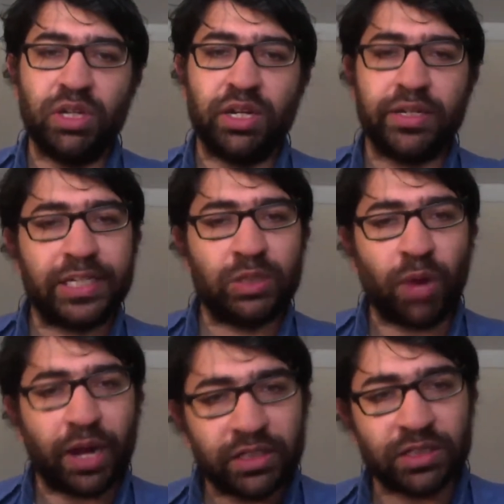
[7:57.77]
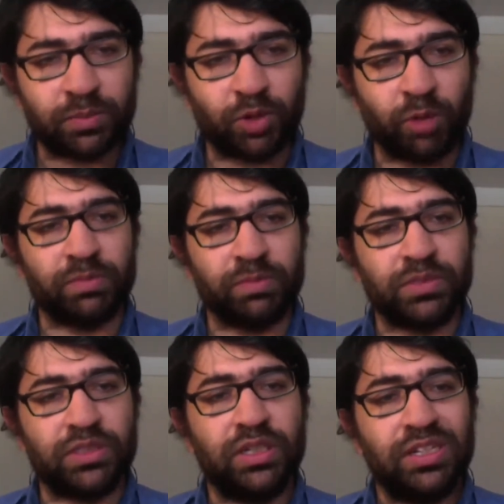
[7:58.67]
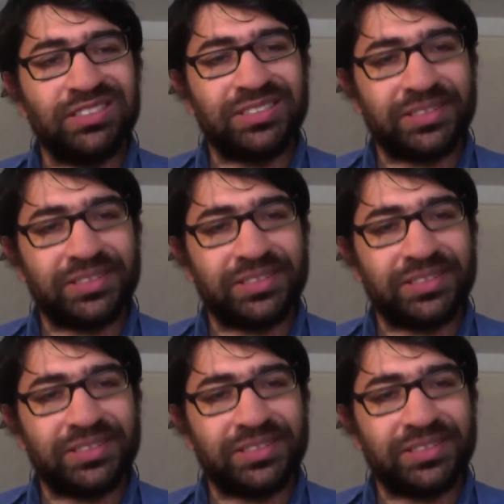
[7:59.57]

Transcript: led to other problems, such